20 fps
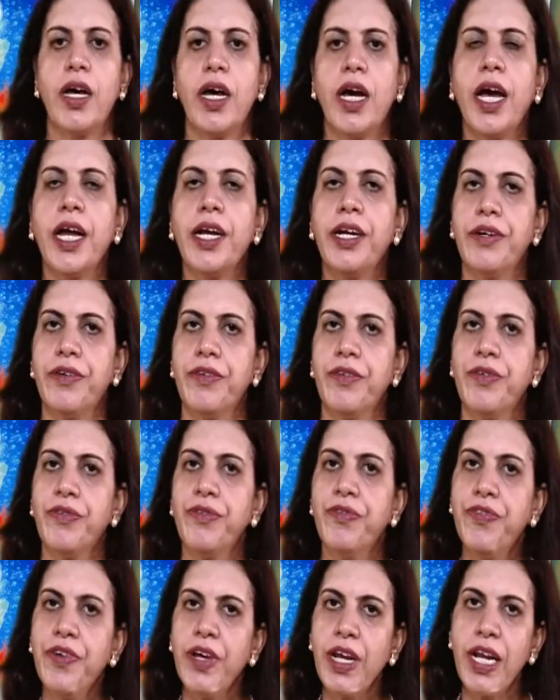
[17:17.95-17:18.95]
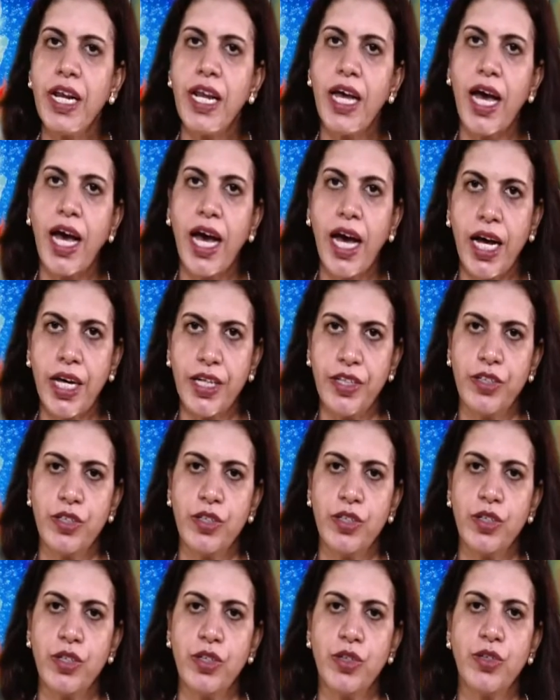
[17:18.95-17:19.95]
and will add
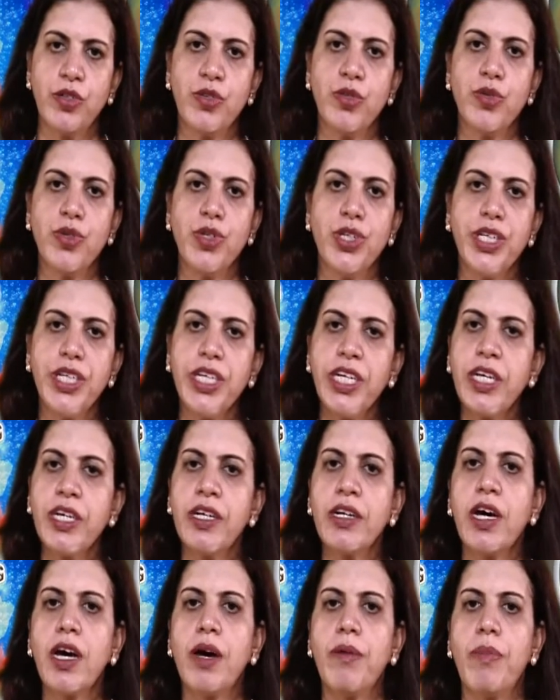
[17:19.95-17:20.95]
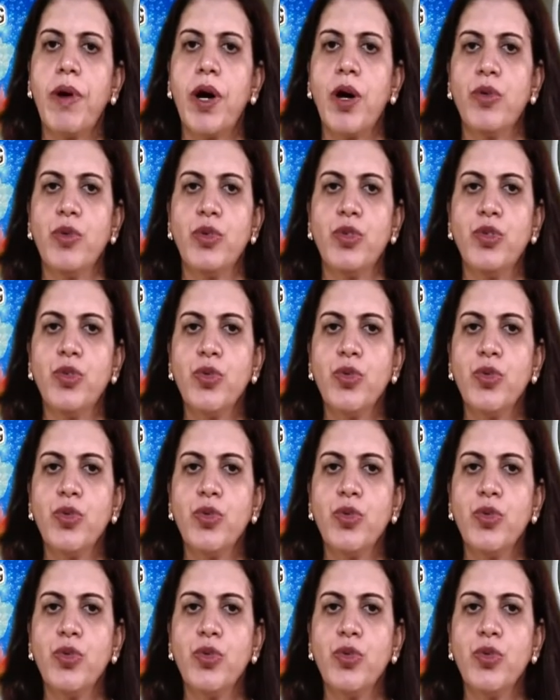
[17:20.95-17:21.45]
to near about